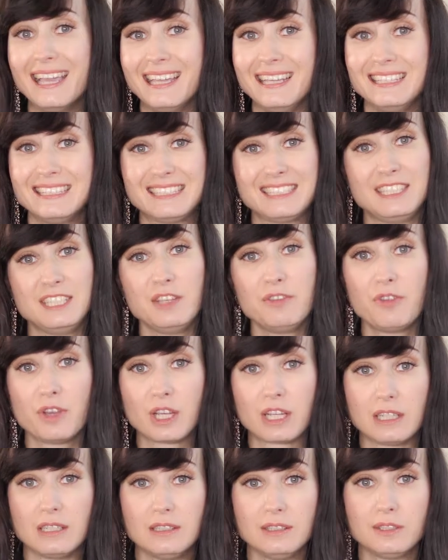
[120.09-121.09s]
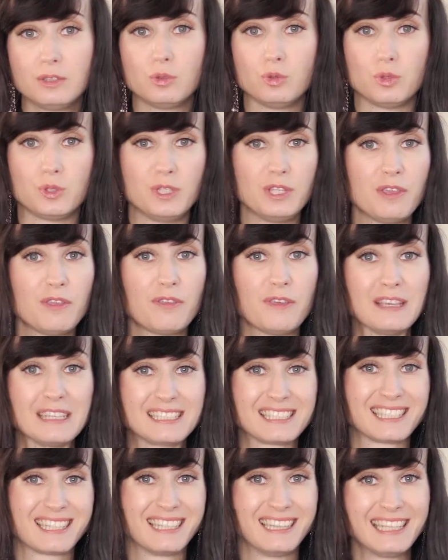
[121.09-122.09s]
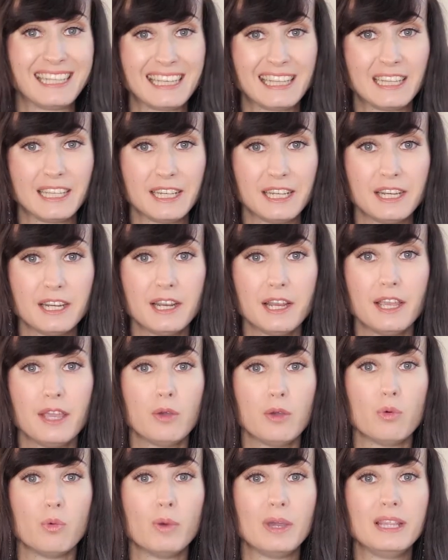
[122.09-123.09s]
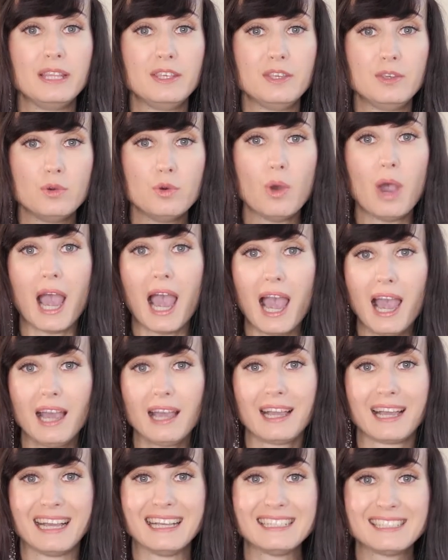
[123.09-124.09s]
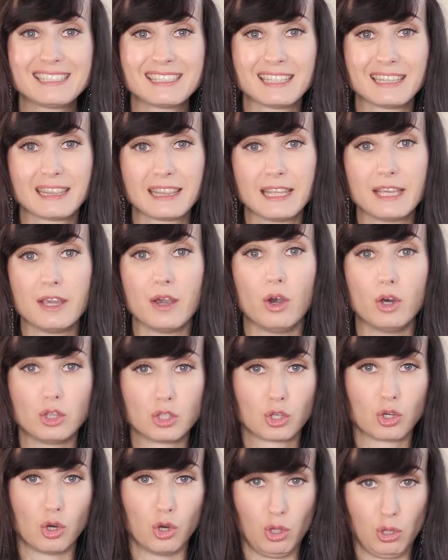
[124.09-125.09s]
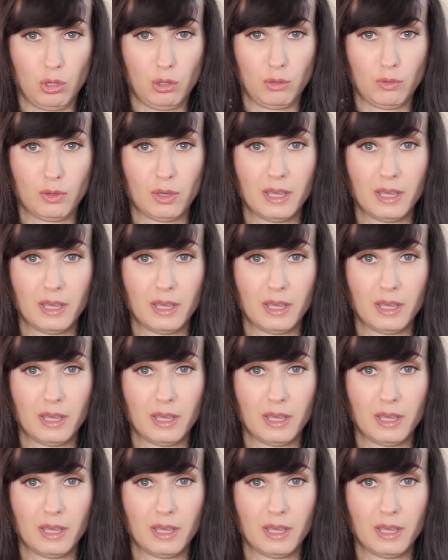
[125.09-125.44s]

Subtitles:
It's difficult to see things clearly when you are constantly on call.